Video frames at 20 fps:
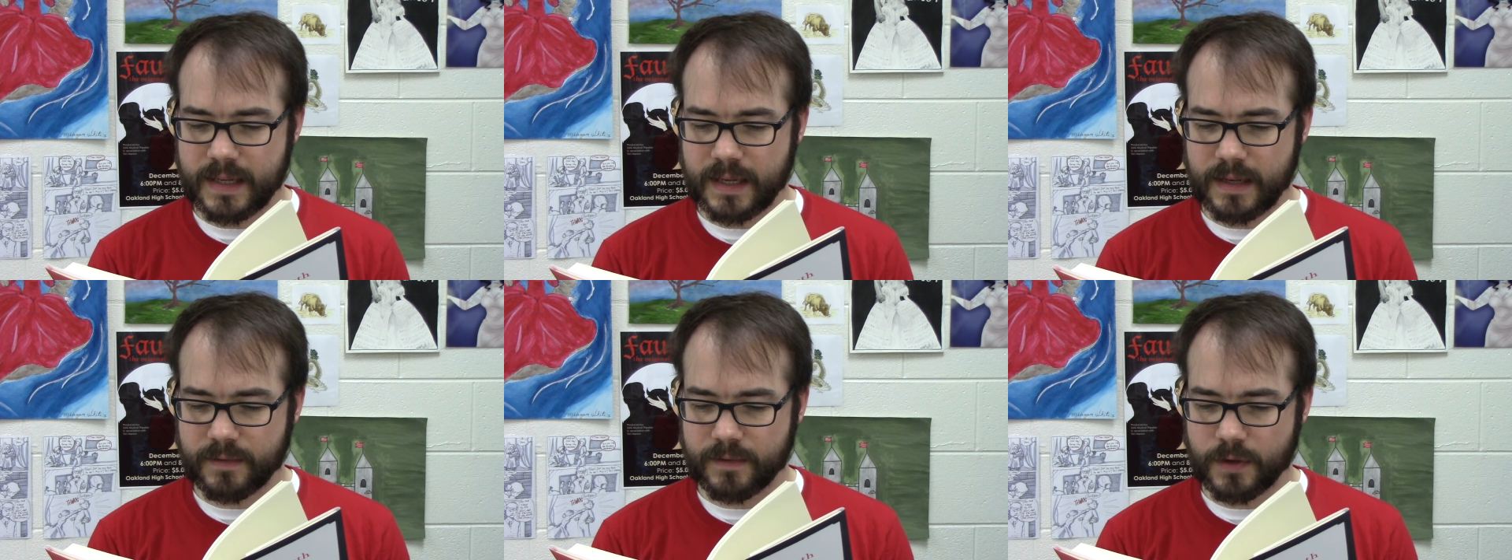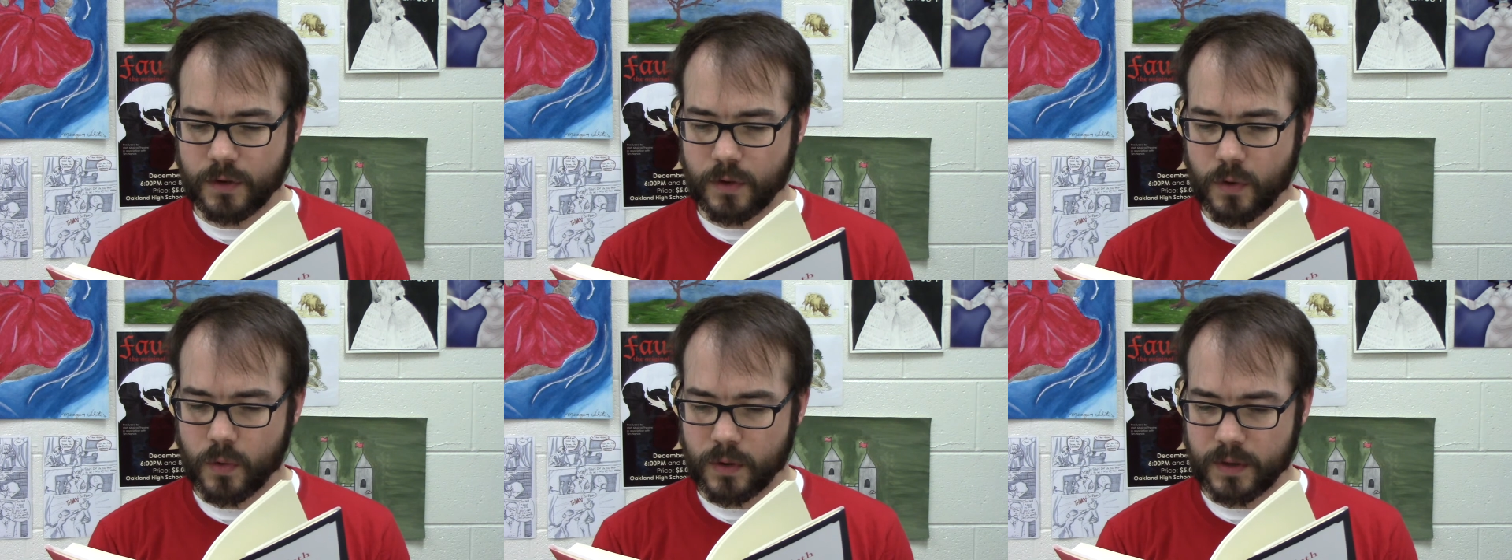of the
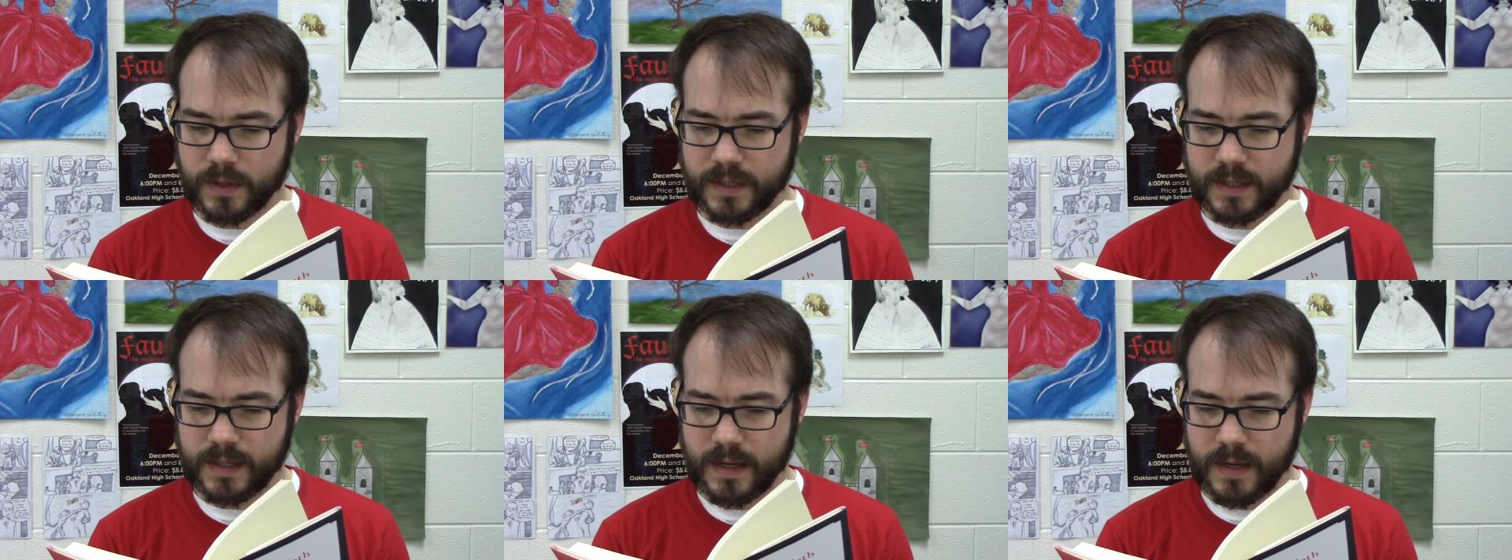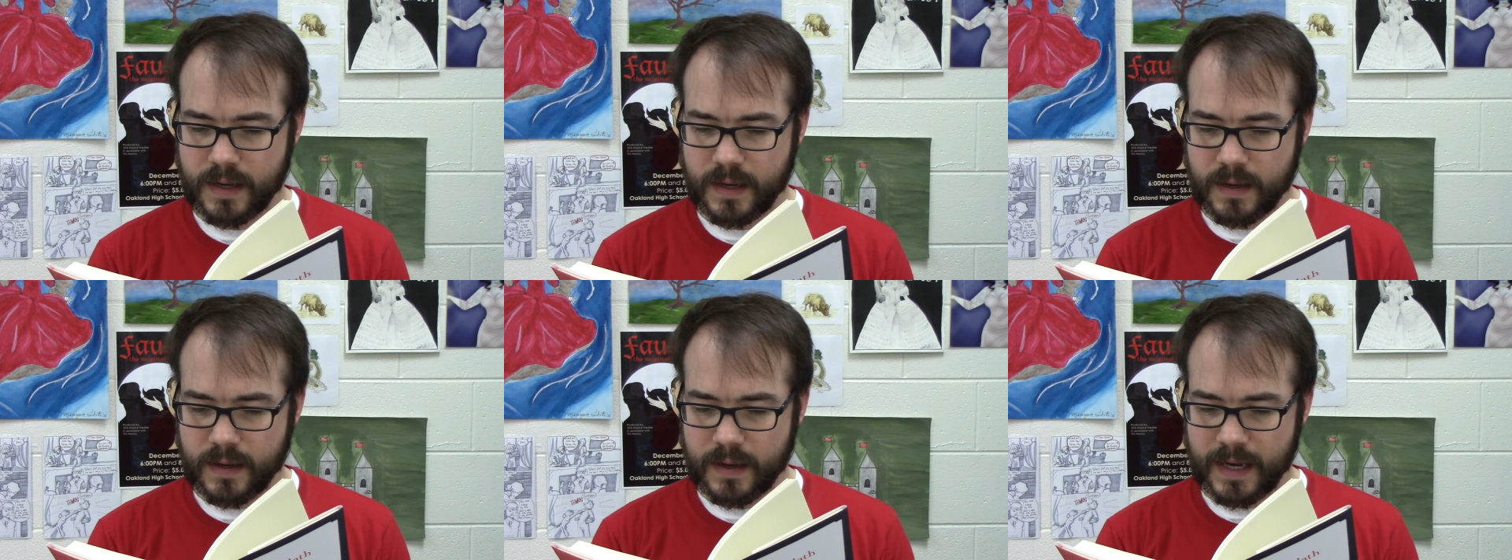gorse,
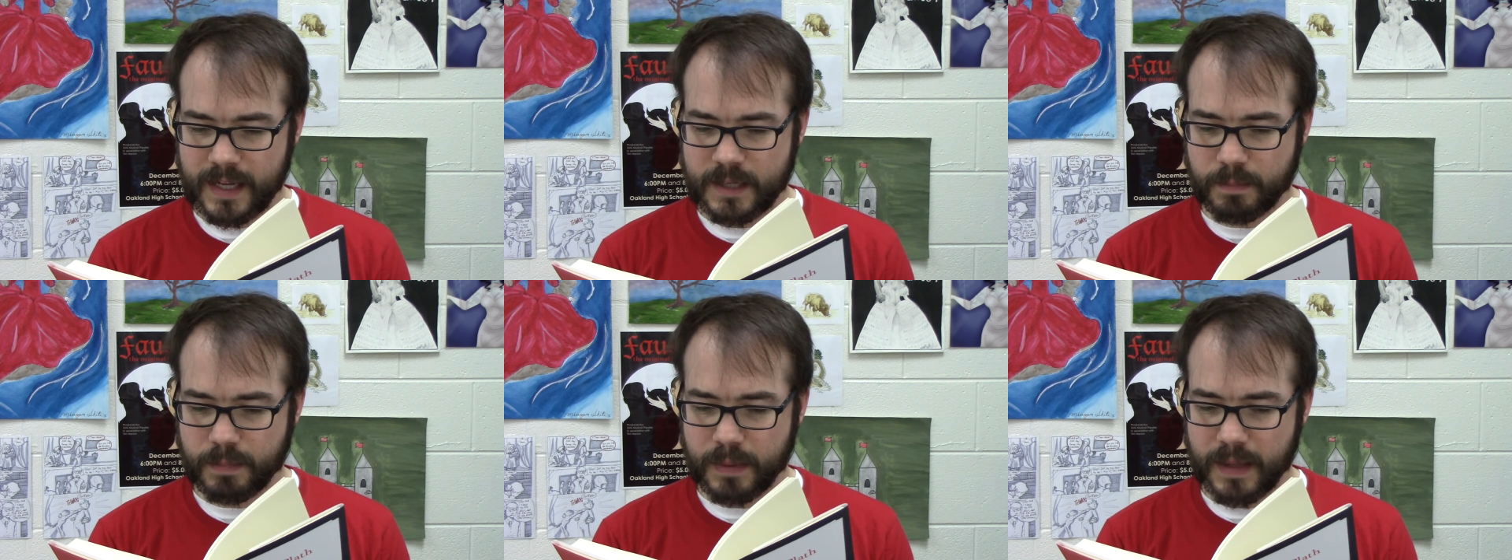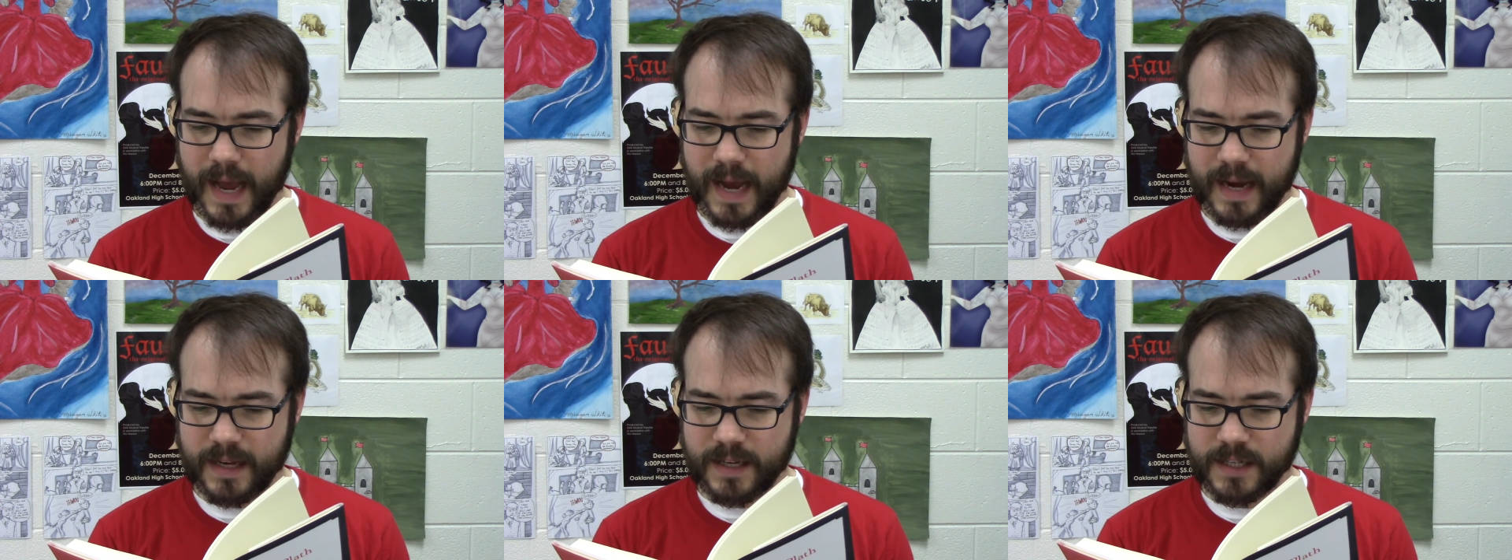its
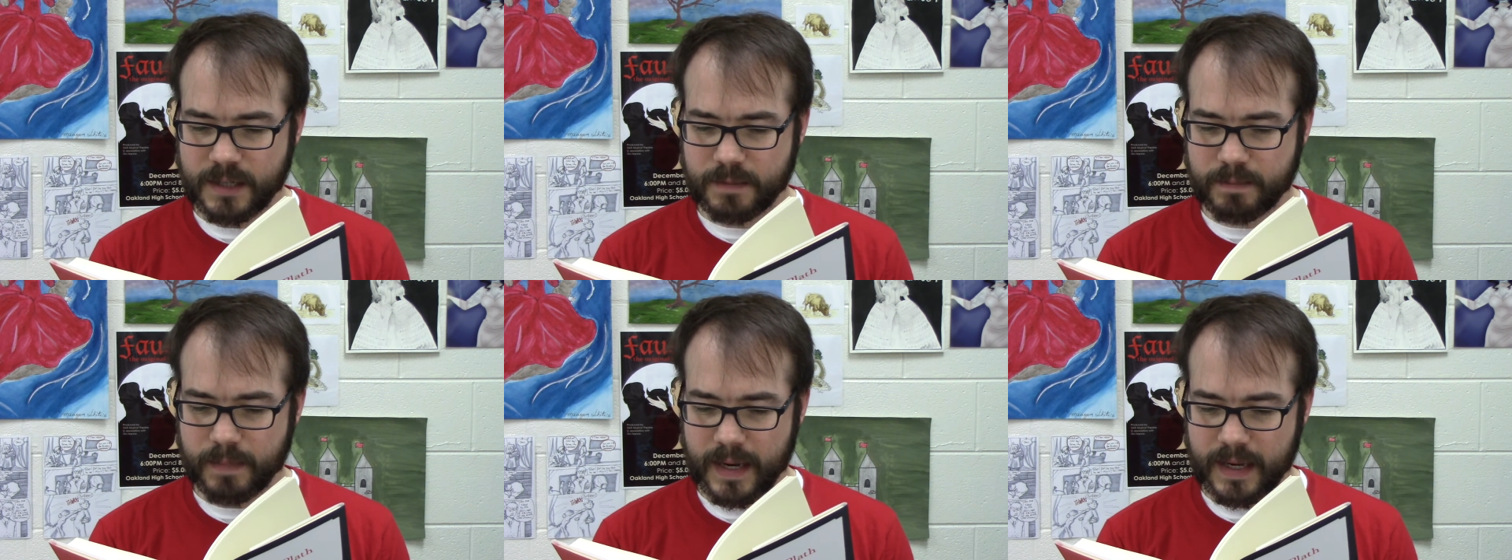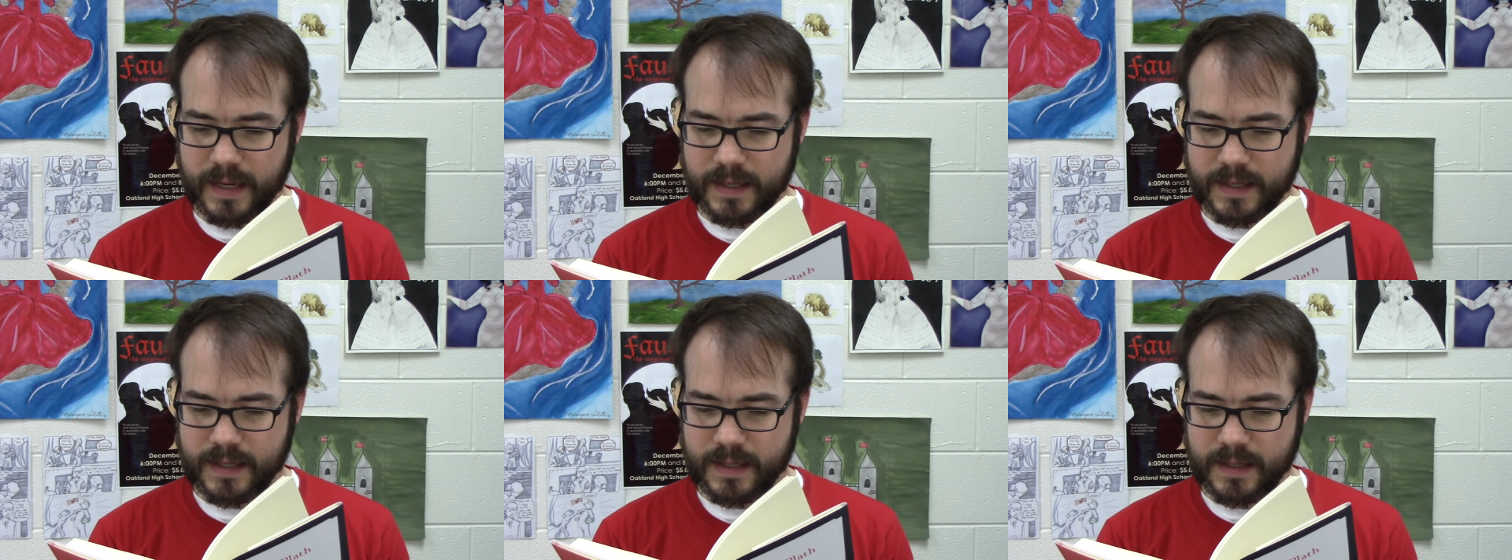black
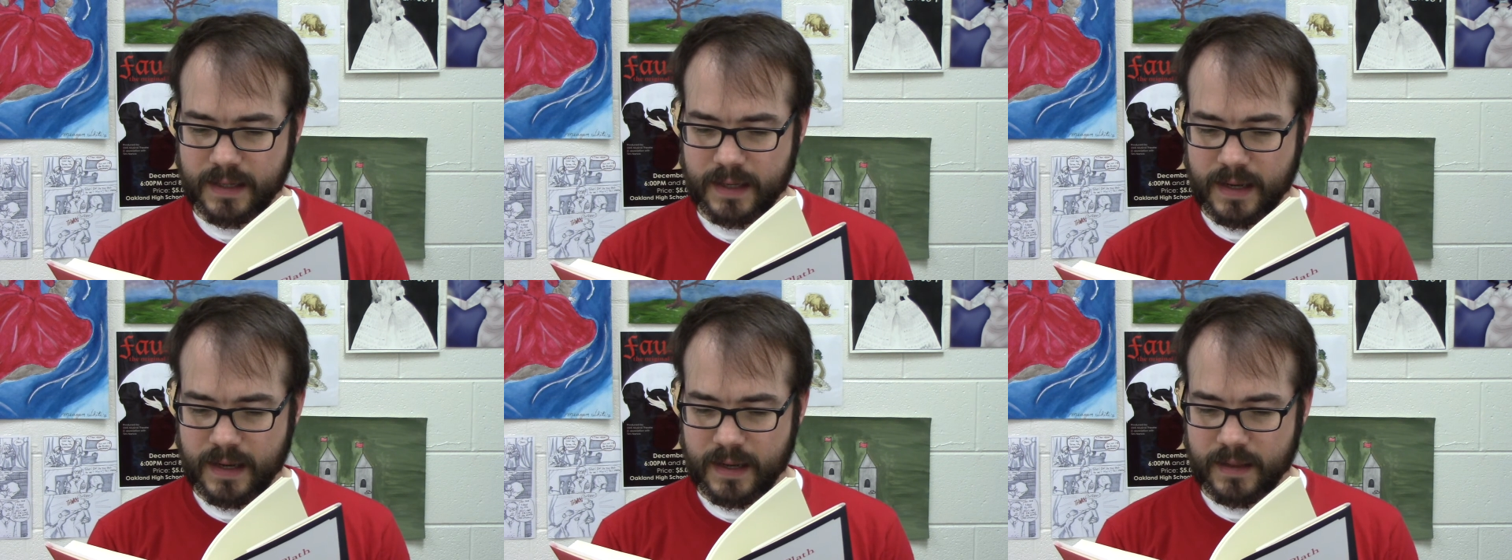spikes,